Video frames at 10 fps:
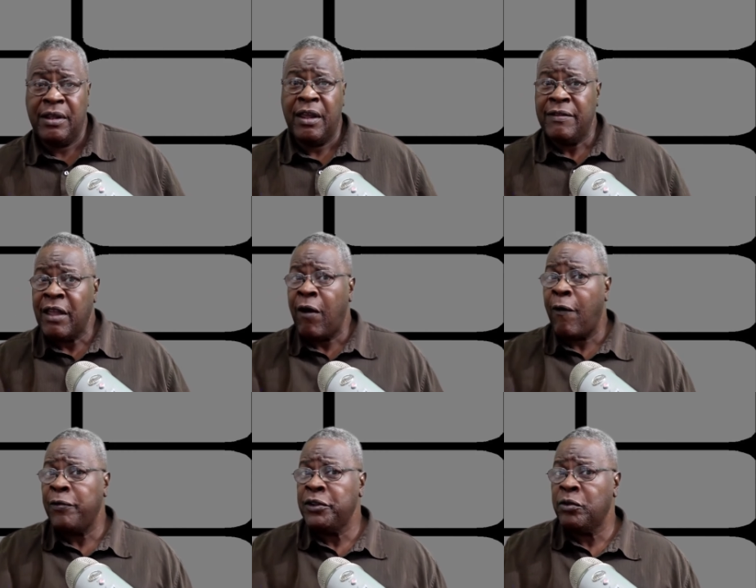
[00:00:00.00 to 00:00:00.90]
not
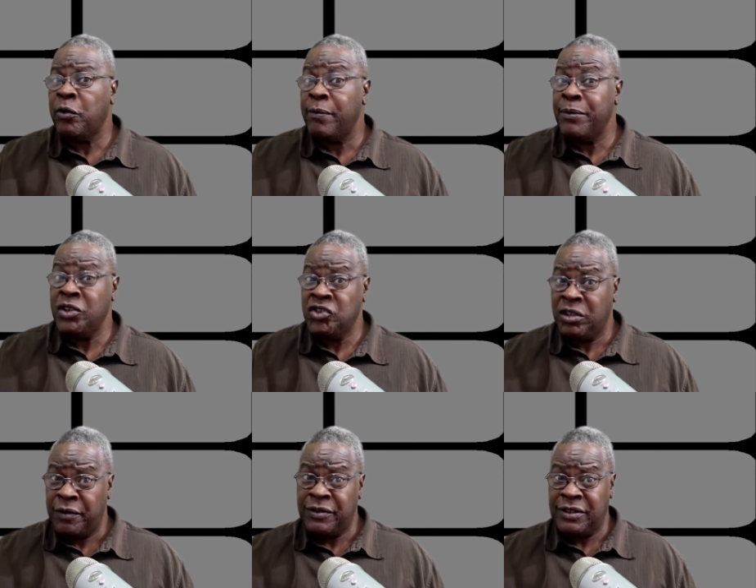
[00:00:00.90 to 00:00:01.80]
only the remission
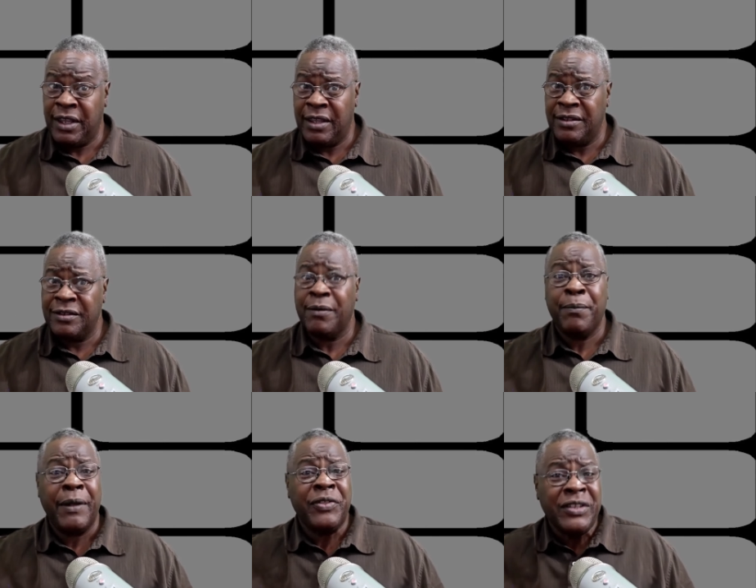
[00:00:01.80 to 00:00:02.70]
of sins,
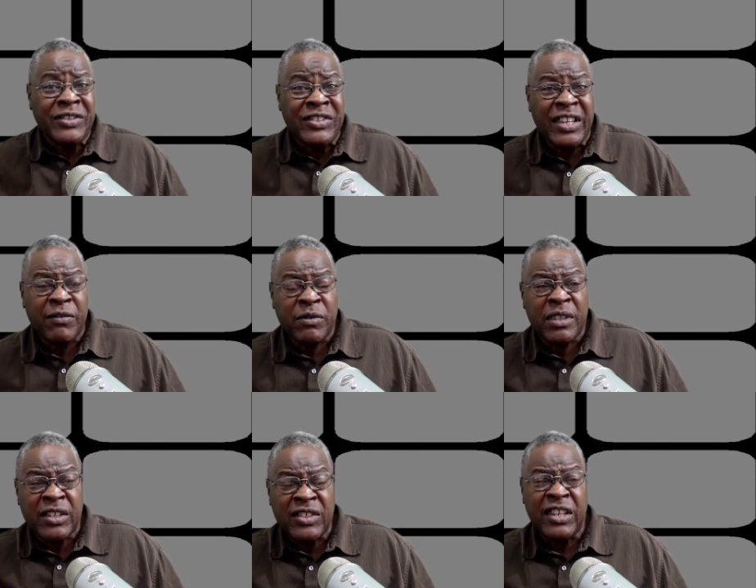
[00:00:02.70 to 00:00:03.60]
but the, sin,
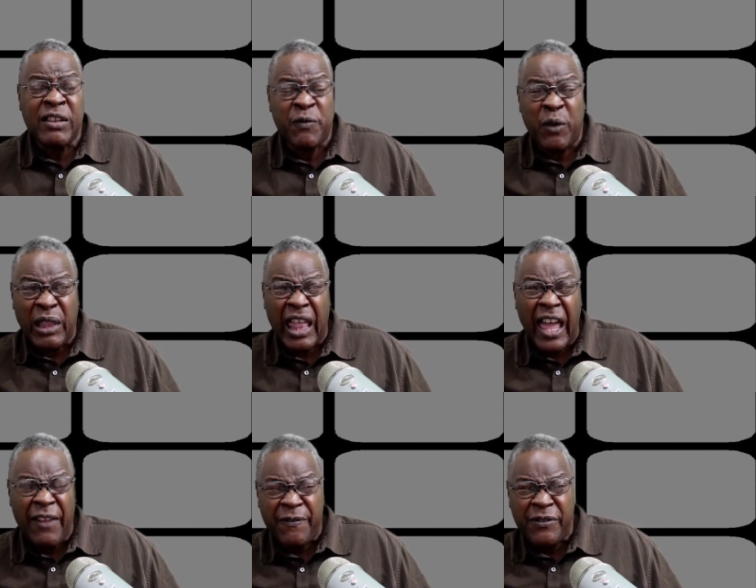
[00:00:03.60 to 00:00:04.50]
the sinful
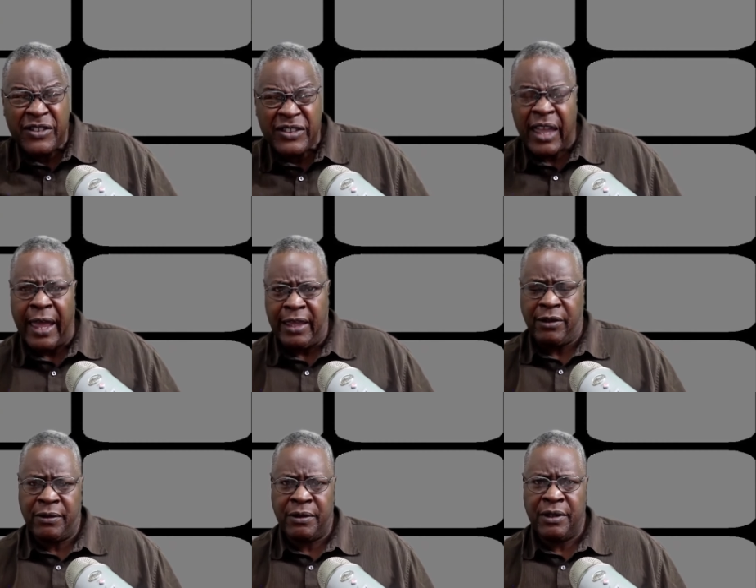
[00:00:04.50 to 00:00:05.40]

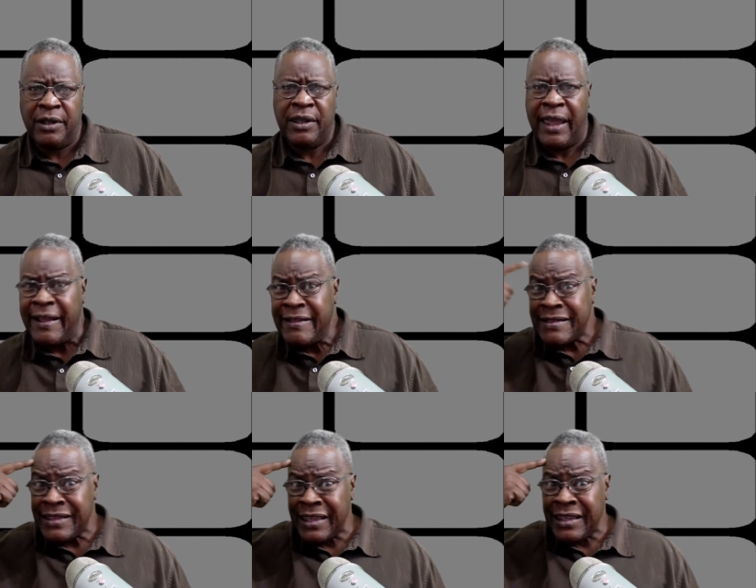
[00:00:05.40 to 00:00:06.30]
lifestyle and
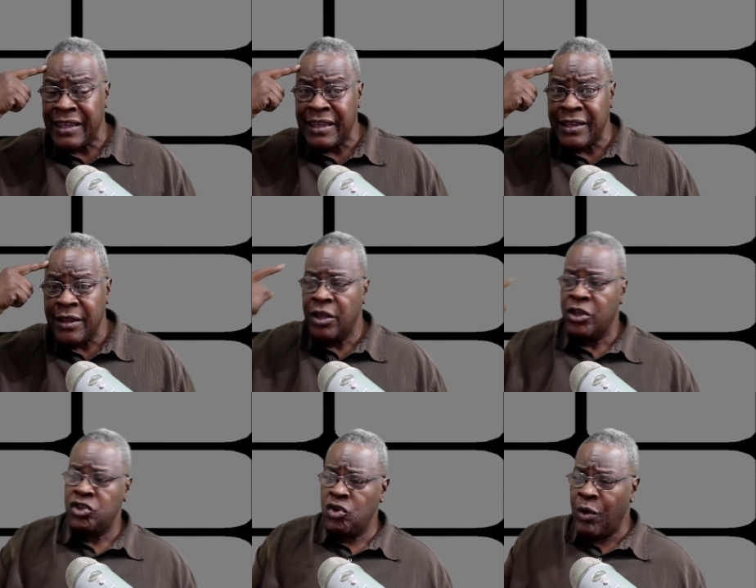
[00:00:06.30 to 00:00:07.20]
thinking
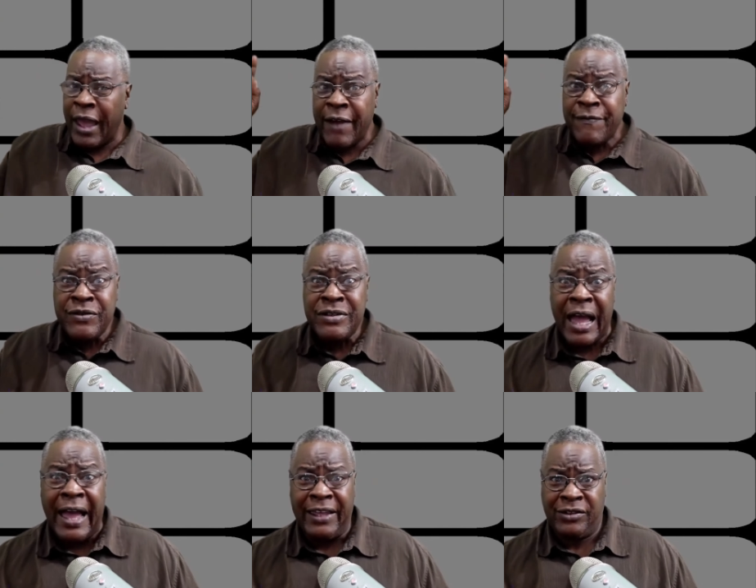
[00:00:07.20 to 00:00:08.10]
you have
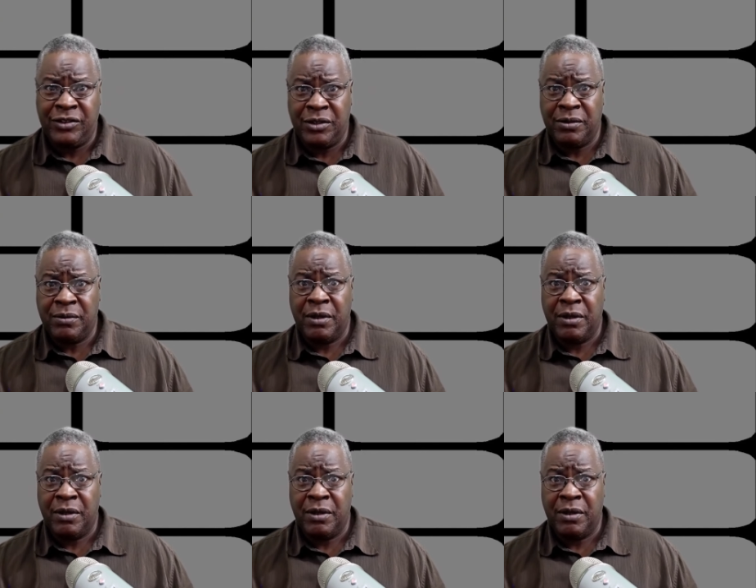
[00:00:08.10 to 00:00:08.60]
died to